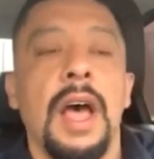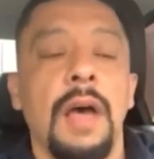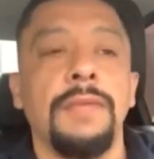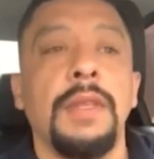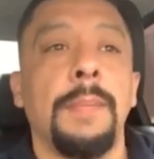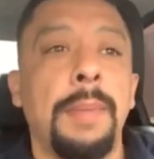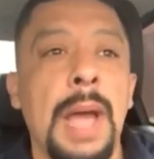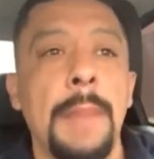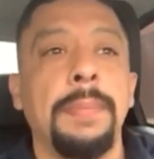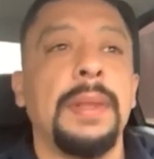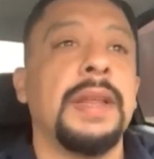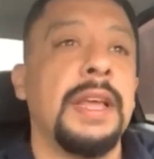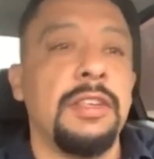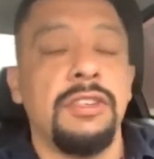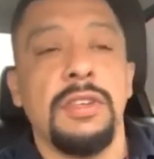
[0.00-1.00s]
of the
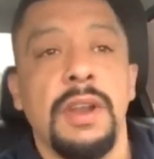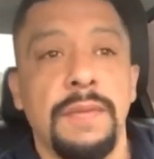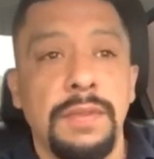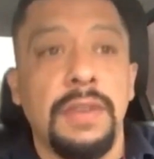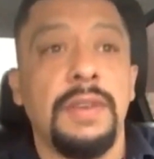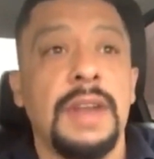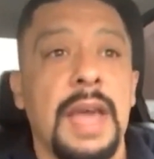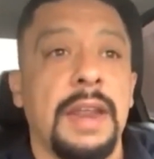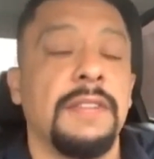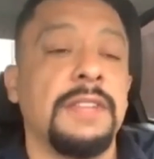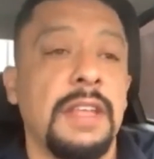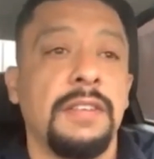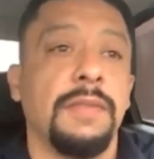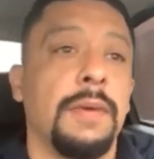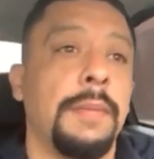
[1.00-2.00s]
population of the
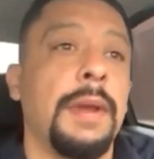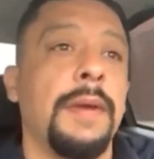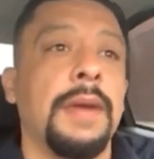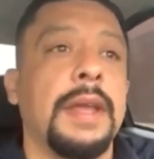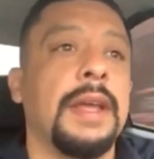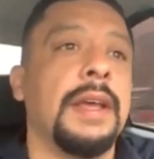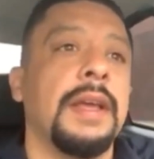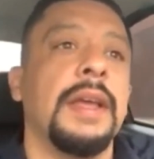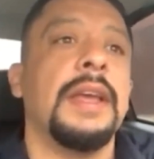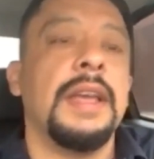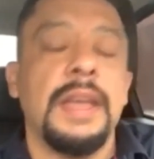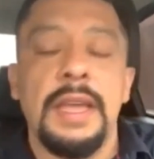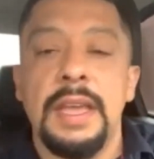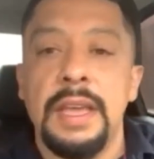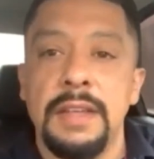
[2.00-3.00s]
United States of
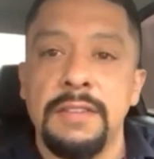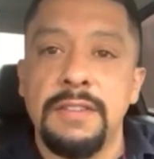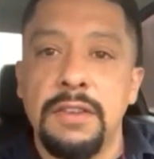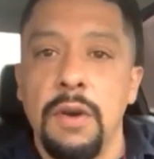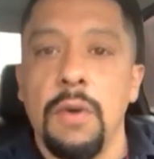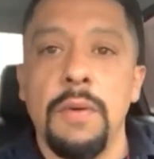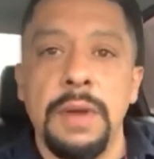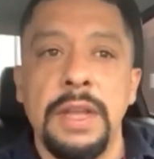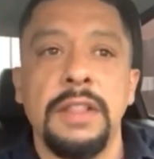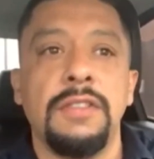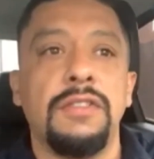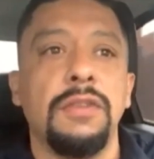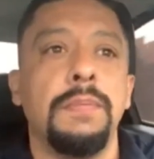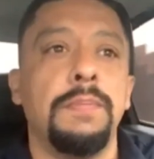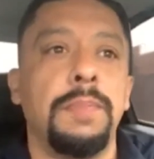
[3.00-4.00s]
America is
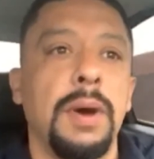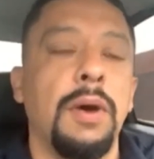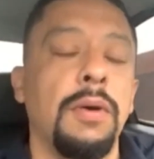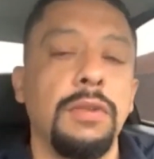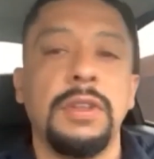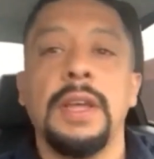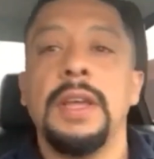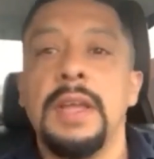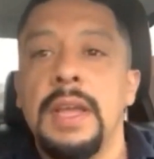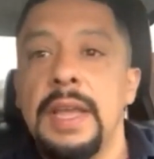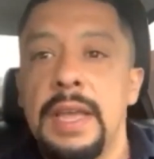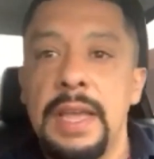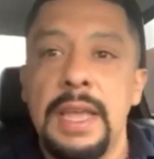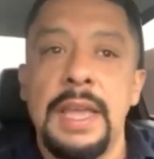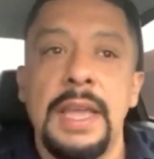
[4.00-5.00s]
going to
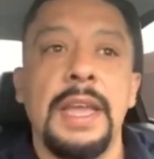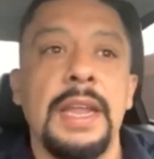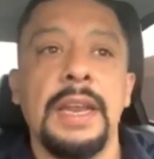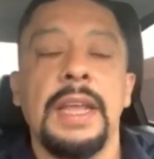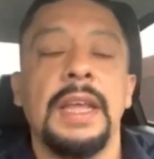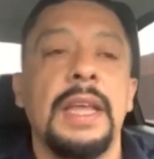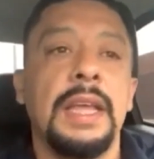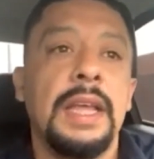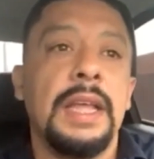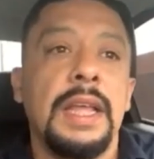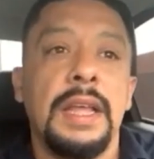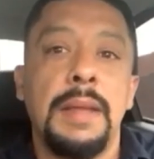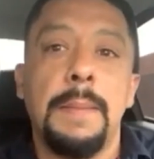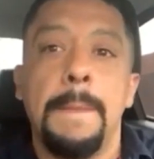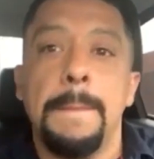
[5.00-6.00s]
vote in
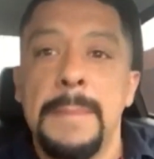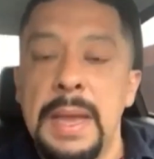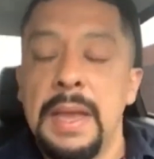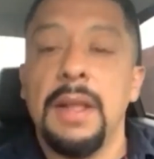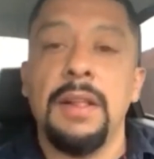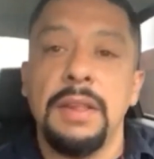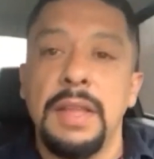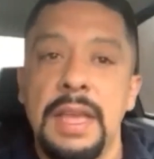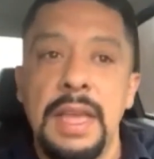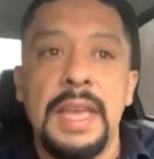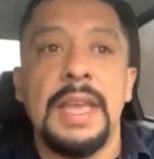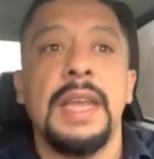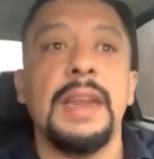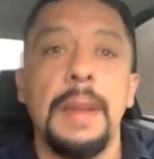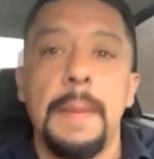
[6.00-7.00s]

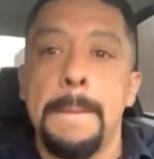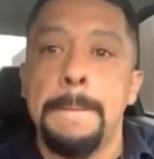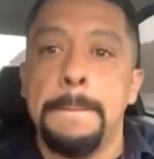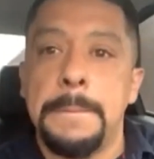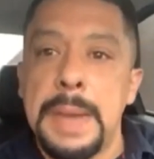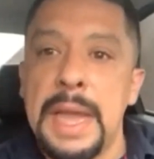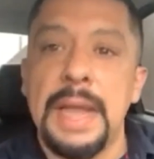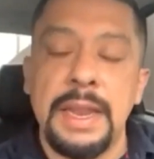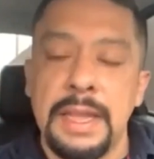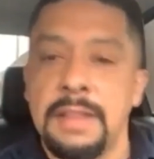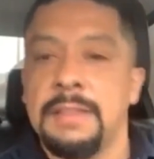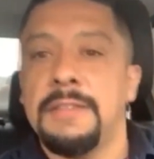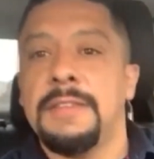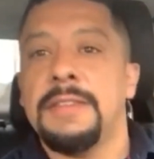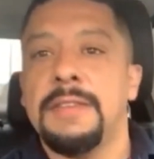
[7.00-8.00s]
mail-in
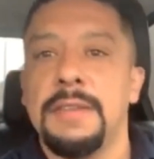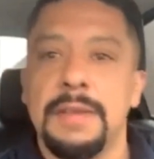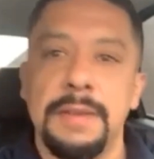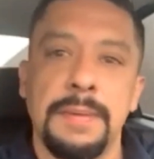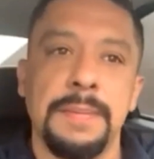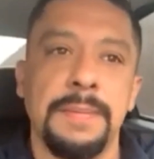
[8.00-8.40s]
ballots.